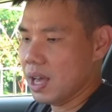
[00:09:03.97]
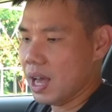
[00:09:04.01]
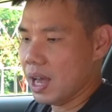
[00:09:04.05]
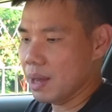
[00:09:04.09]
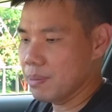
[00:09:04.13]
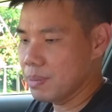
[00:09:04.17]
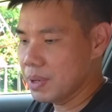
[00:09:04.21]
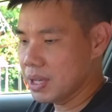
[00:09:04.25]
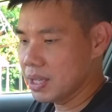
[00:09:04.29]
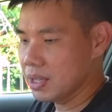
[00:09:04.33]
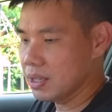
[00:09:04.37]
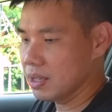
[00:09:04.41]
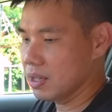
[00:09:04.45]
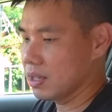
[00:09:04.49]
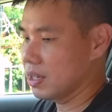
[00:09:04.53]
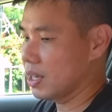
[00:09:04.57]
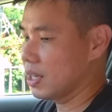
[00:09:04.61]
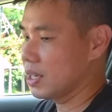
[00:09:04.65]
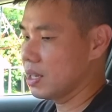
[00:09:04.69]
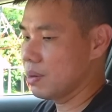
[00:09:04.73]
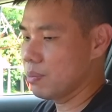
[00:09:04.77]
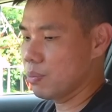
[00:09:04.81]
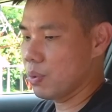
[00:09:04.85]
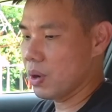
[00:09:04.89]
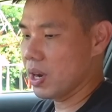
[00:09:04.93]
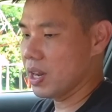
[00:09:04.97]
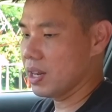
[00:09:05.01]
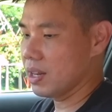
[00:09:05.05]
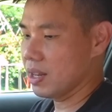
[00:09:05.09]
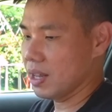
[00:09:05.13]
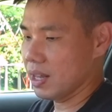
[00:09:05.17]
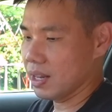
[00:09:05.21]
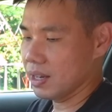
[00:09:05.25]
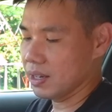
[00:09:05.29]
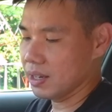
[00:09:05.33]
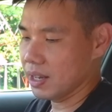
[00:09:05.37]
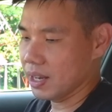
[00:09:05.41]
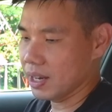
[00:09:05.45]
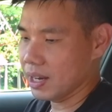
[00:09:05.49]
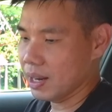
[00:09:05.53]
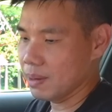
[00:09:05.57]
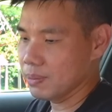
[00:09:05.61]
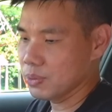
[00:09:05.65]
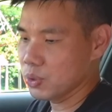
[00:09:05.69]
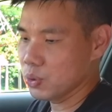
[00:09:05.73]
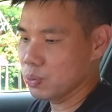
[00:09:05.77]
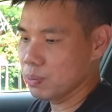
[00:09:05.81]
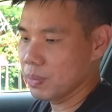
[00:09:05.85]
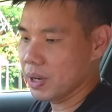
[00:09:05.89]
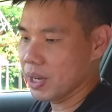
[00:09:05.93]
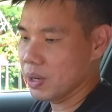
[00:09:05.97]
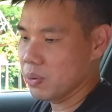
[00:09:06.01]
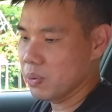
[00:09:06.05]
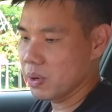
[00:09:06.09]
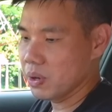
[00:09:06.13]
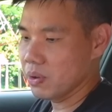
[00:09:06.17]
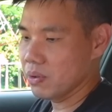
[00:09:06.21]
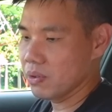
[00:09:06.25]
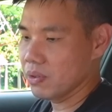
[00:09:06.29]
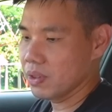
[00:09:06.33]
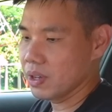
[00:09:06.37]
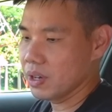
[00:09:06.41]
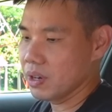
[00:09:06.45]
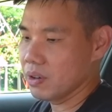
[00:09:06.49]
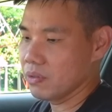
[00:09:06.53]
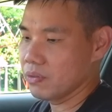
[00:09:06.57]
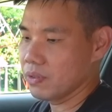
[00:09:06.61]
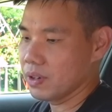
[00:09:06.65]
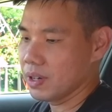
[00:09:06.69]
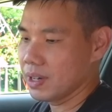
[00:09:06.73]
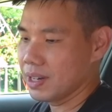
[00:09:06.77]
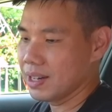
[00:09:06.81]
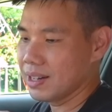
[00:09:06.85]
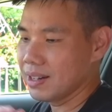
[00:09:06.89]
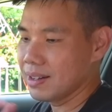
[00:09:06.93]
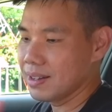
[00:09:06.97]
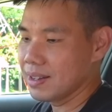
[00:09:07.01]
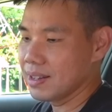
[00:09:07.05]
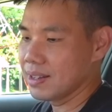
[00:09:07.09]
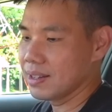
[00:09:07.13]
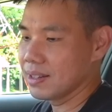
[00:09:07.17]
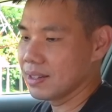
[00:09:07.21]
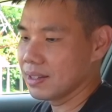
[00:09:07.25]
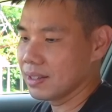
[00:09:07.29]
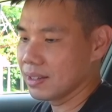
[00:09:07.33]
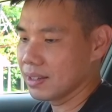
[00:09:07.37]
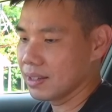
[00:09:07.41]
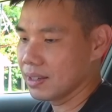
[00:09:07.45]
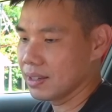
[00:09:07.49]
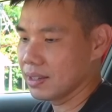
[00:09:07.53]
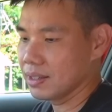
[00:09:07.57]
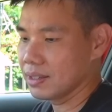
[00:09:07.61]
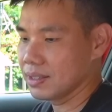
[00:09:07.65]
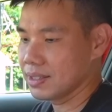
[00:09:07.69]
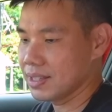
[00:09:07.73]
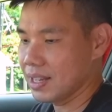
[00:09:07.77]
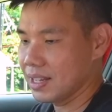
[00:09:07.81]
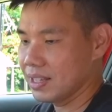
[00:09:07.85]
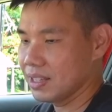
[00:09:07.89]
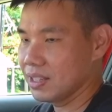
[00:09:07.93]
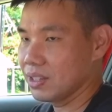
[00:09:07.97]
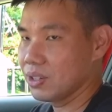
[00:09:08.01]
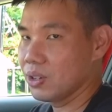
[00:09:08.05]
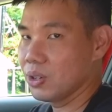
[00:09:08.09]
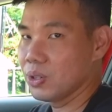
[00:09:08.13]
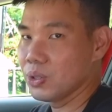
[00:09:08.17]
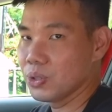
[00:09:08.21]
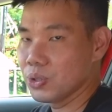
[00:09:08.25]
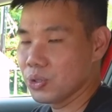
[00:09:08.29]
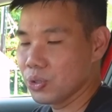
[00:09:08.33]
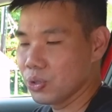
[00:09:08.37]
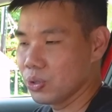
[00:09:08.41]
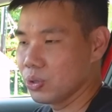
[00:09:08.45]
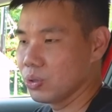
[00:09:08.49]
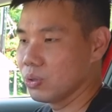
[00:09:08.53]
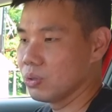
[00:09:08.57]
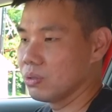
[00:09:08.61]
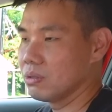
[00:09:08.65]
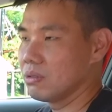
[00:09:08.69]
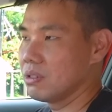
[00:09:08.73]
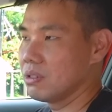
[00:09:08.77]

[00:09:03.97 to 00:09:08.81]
I mean, another brand that comes to mind when you think of clean center console